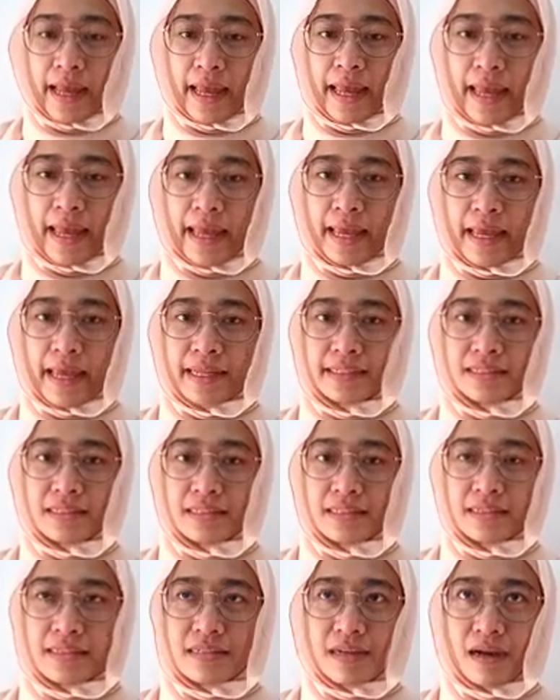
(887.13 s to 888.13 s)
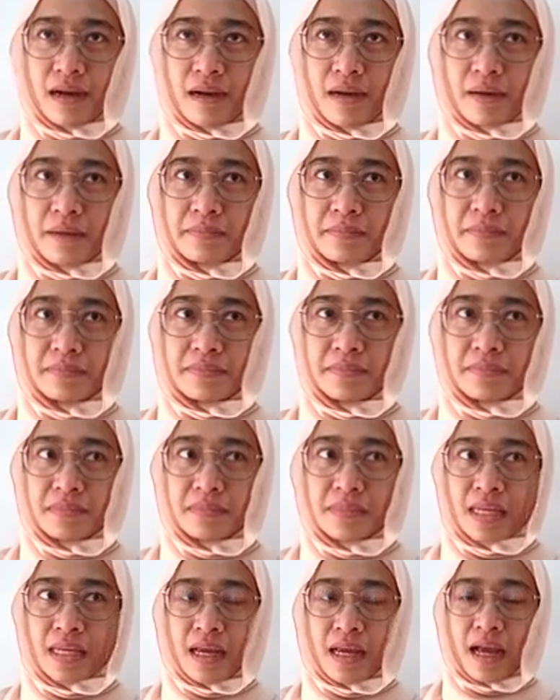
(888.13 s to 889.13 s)
And
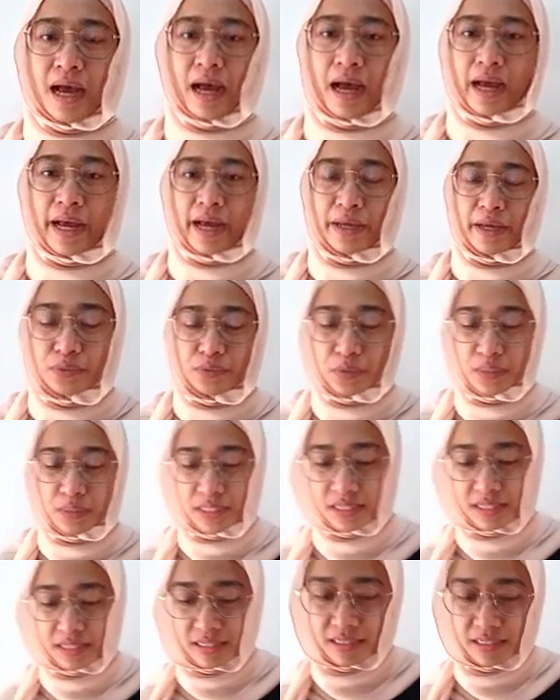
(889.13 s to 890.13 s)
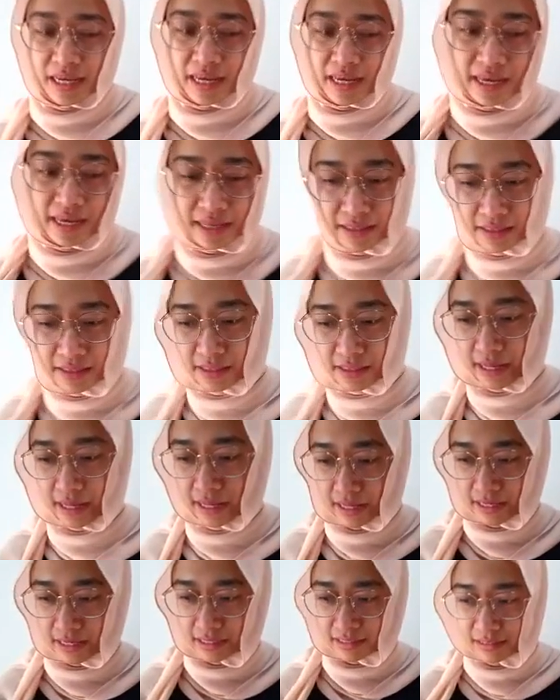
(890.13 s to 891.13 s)
I would say
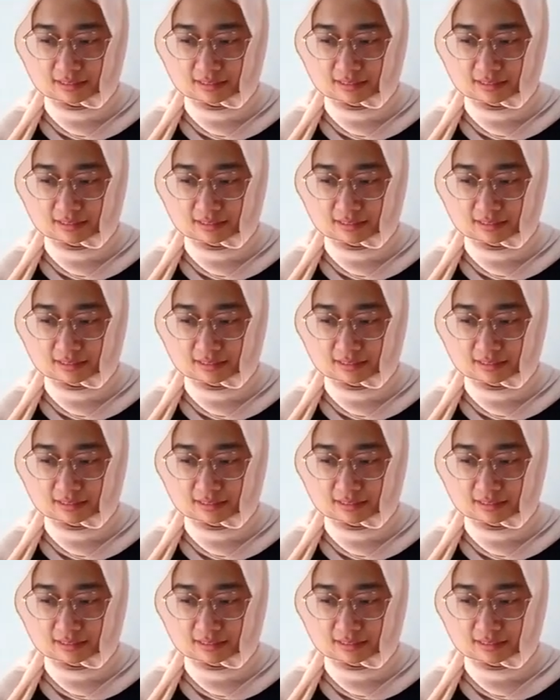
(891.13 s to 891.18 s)
that